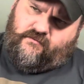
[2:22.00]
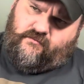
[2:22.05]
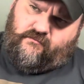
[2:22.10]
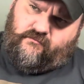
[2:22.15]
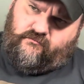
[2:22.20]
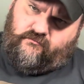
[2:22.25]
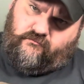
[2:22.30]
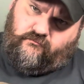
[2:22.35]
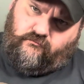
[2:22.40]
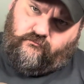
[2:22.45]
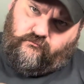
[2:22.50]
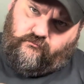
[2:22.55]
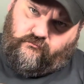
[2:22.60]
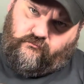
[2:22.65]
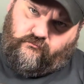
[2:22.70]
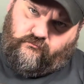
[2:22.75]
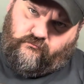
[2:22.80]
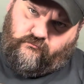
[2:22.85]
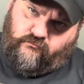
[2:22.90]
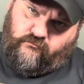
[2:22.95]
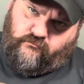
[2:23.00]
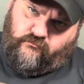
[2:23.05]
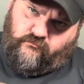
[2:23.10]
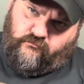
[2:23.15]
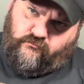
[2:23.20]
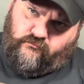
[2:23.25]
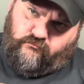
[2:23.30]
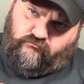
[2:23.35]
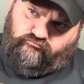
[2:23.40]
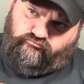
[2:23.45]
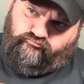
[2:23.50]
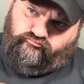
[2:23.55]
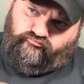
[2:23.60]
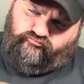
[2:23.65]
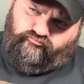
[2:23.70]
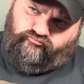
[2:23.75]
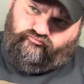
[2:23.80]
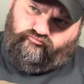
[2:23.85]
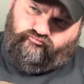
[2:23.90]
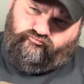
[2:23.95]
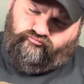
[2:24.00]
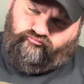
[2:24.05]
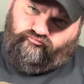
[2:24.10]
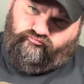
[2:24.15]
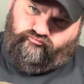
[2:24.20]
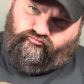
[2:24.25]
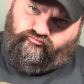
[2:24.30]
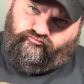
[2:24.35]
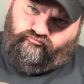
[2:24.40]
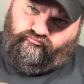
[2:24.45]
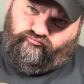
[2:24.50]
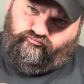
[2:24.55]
Nothing is said.